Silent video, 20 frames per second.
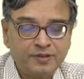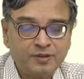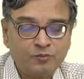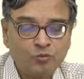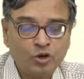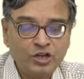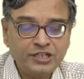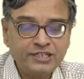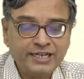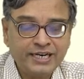
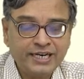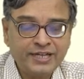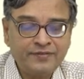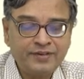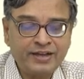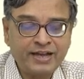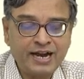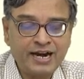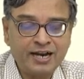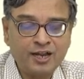Originally, we
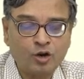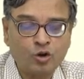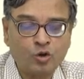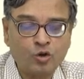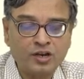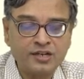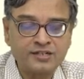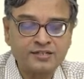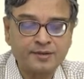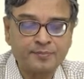had a
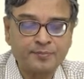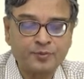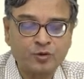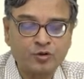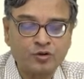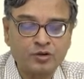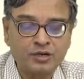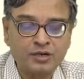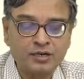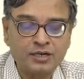roller
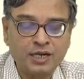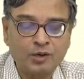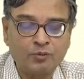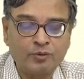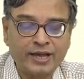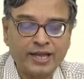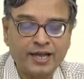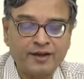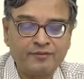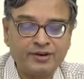support, now
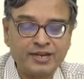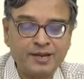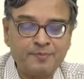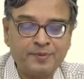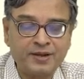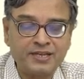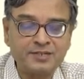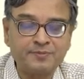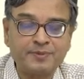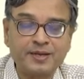I have
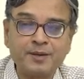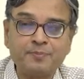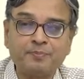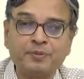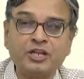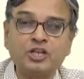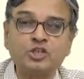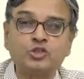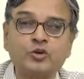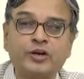replaced by a
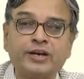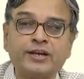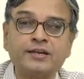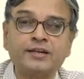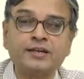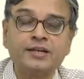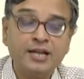pin joint,